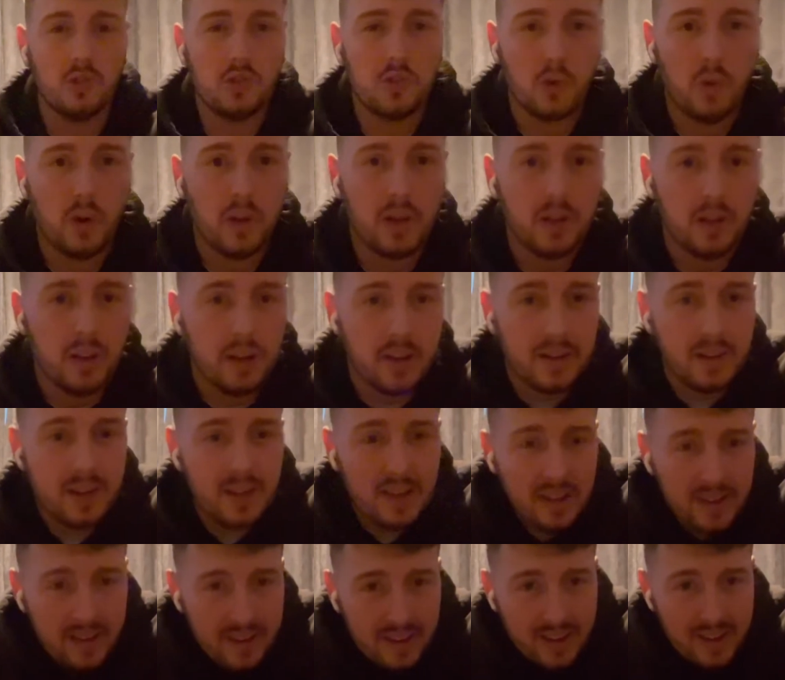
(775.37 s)
quickly,
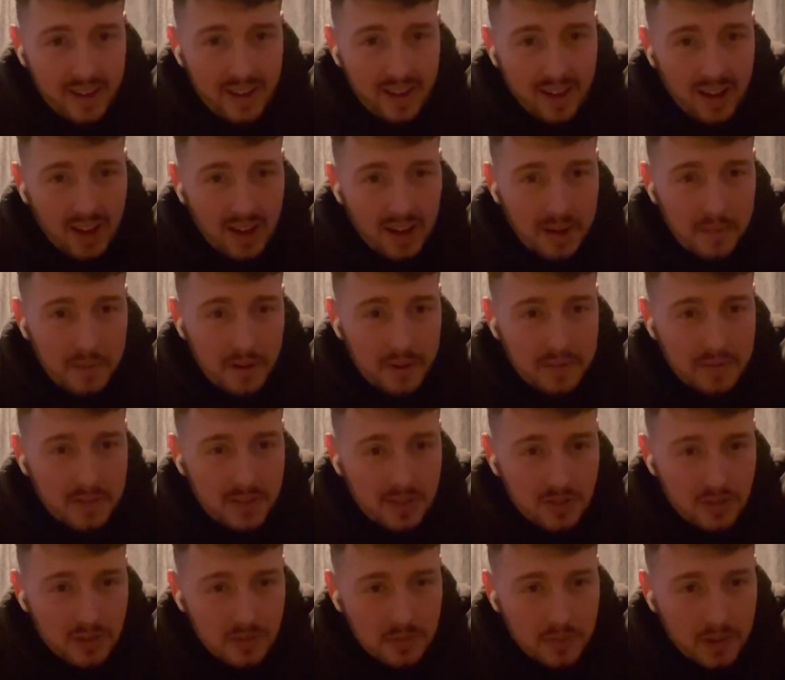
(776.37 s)
I'm having to
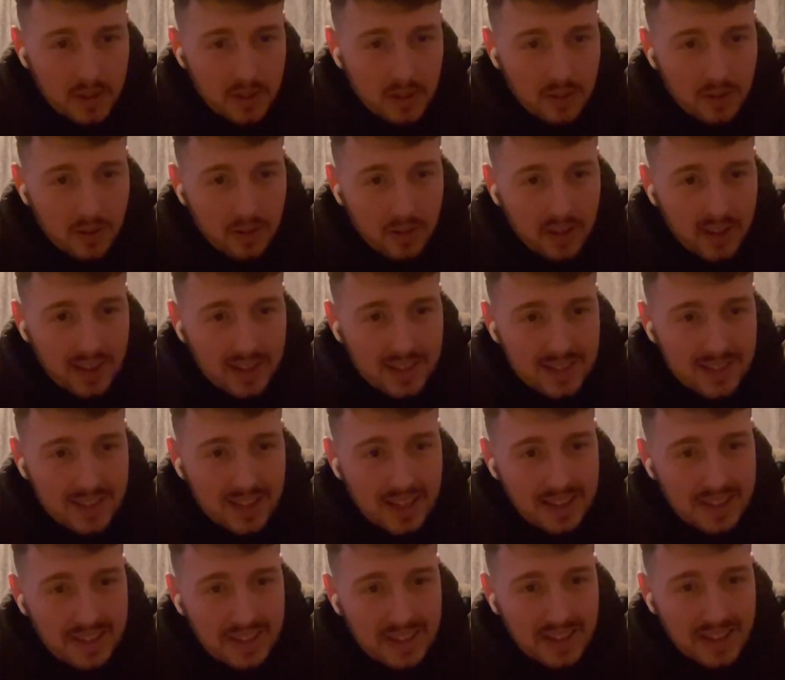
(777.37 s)
use my little
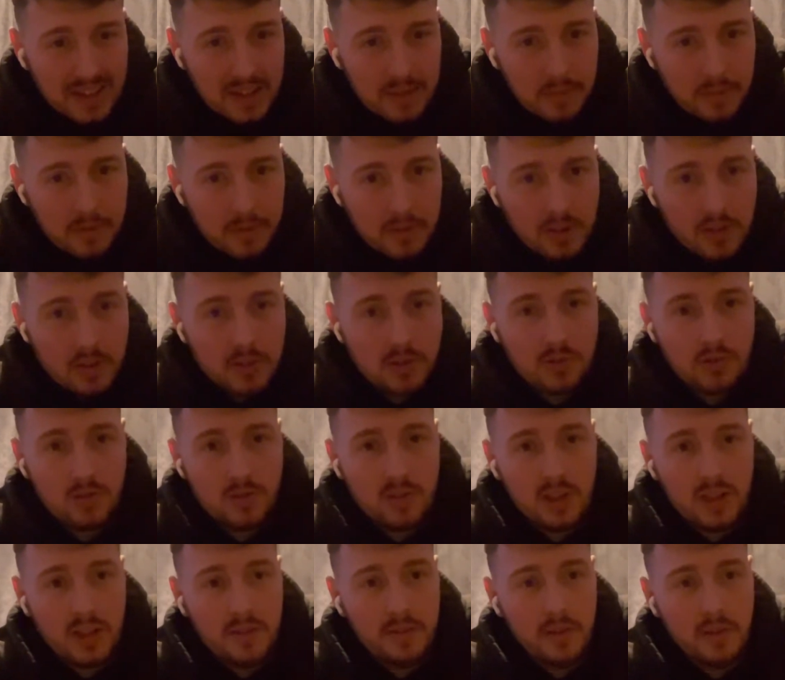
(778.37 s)
extended arm for the
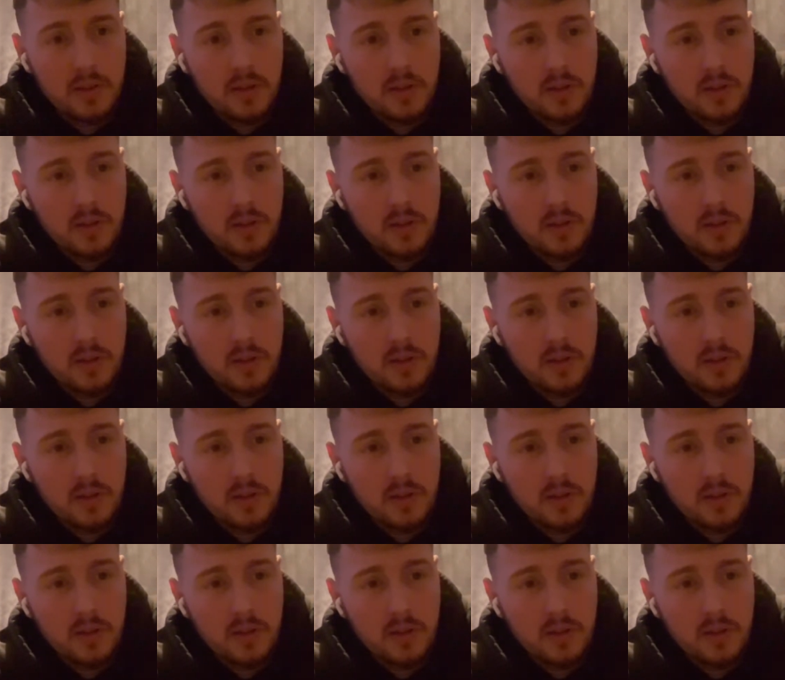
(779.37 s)
screwdriver,